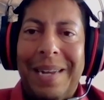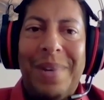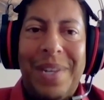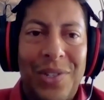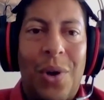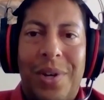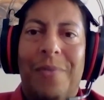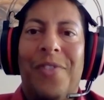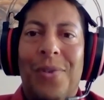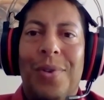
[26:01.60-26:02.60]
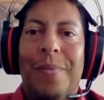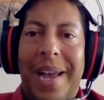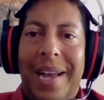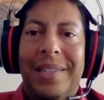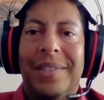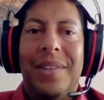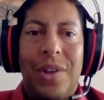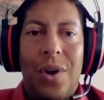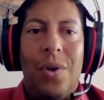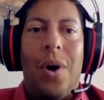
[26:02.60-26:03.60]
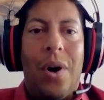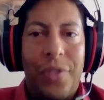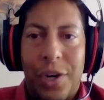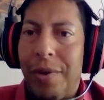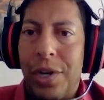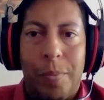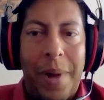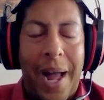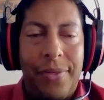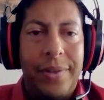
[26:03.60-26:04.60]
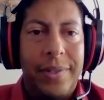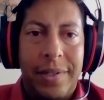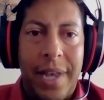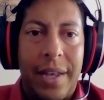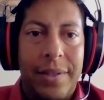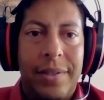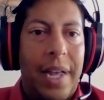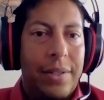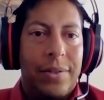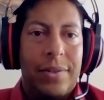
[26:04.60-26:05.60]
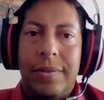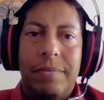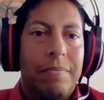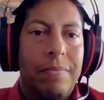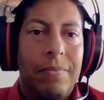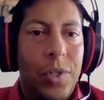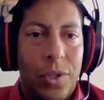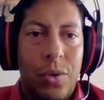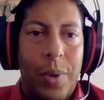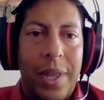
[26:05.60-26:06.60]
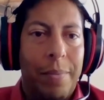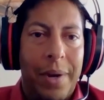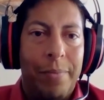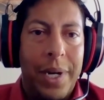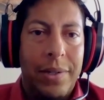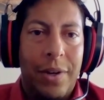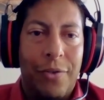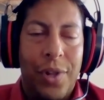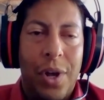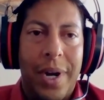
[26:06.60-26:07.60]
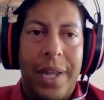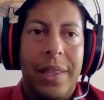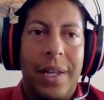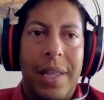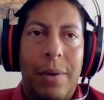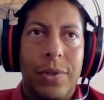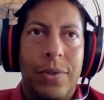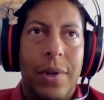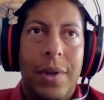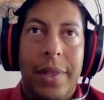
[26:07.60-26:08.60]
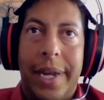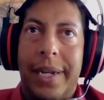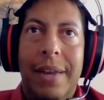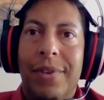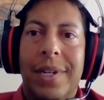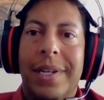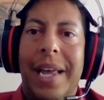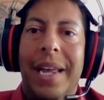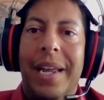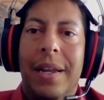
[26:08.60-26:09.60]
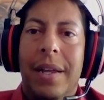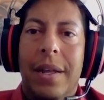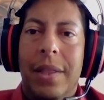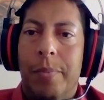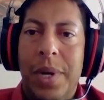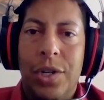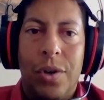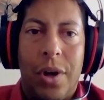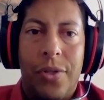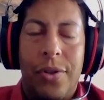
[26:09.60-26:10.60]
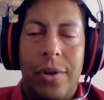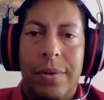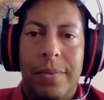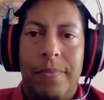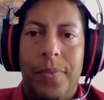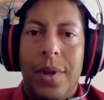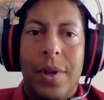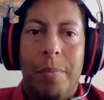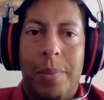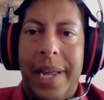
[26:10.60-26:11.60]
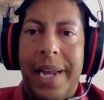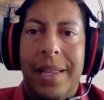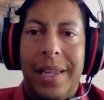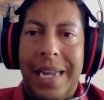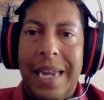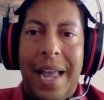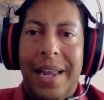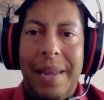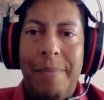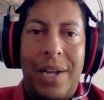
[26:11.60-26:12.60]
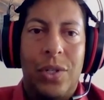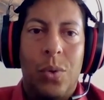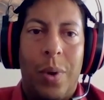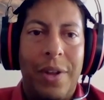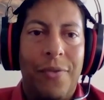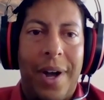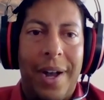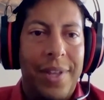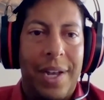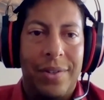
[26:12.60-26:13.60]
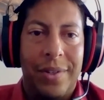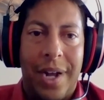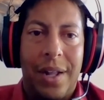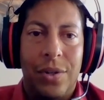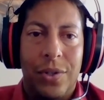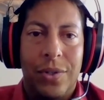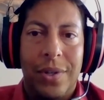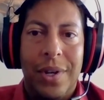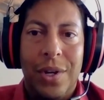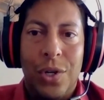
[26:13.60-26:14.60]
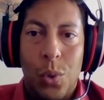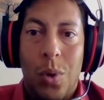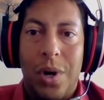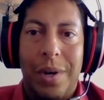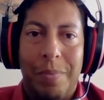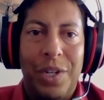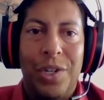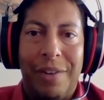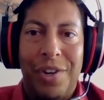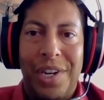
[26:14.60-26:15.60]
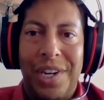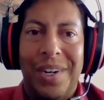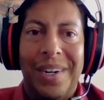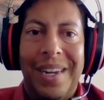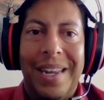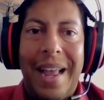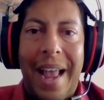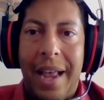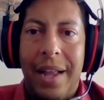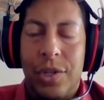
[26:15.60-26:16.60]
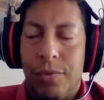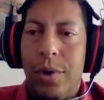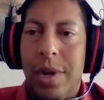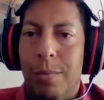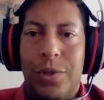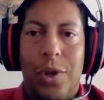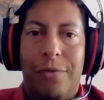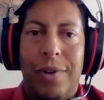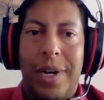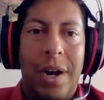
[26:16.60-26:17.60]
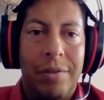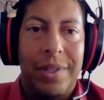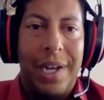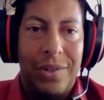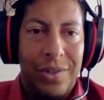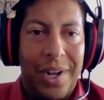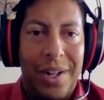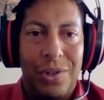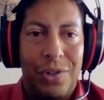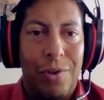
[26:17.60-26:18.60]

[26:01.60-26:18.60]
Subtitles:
is going to view them as, on the critical path to success. That's just the way the money's going to flow. And I think that was like, even today, the Pigeon author complained that he makes $25,000 to work on Pigeon every year, and Zerodium was offering $100,000 for a